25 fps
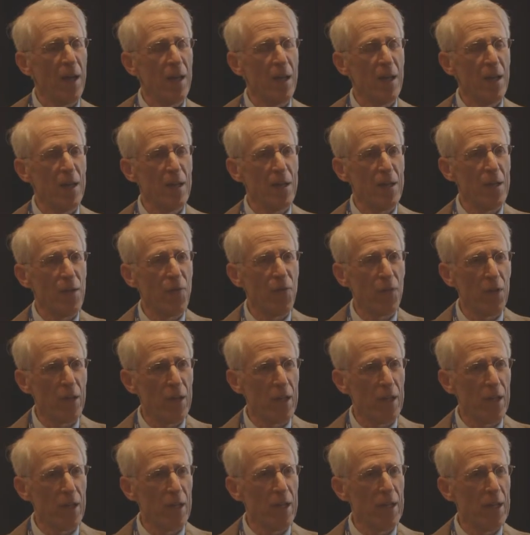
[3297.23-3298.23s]
in a
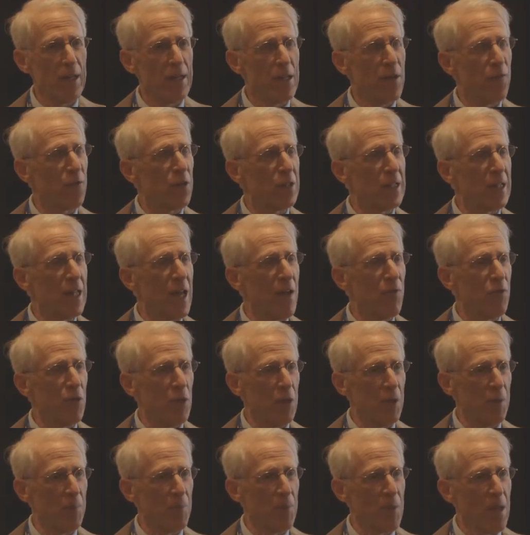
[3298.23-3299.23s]
different
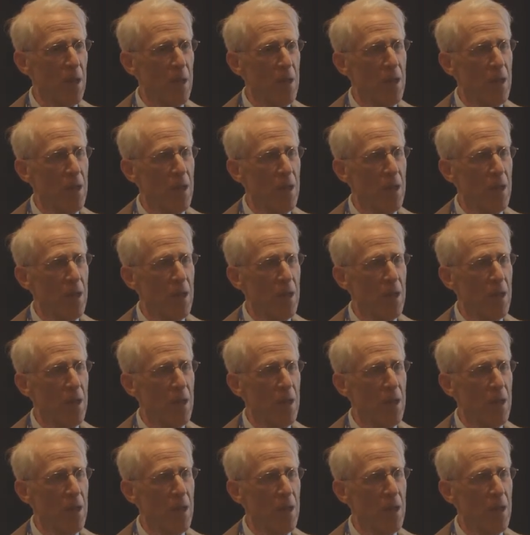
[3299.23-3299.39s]
level.